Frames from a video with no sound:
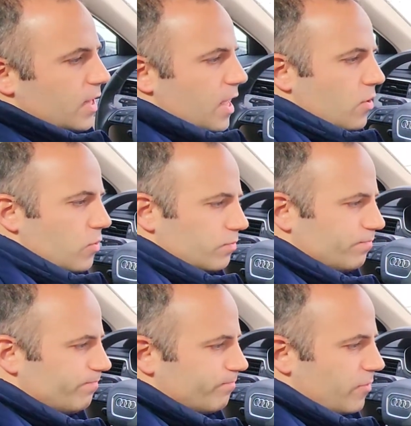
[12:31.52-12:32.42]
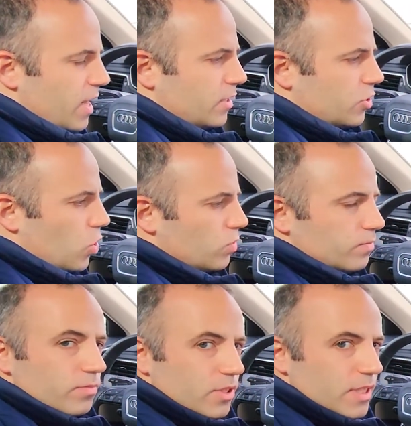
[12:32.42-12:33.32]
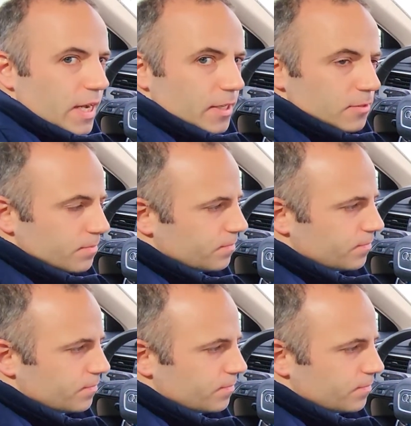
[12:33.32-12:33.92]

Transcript: a Velcro style,